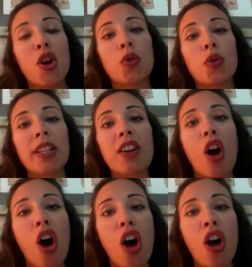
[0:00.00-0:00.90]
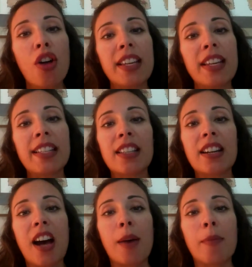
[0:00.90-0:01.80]
who did all these
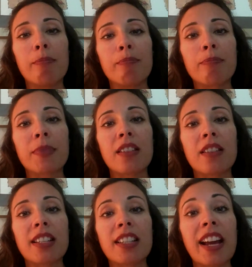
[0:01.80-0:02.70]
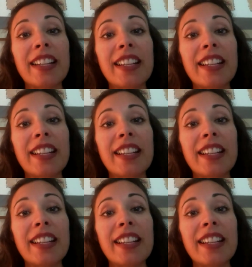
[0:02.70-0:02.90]
scientific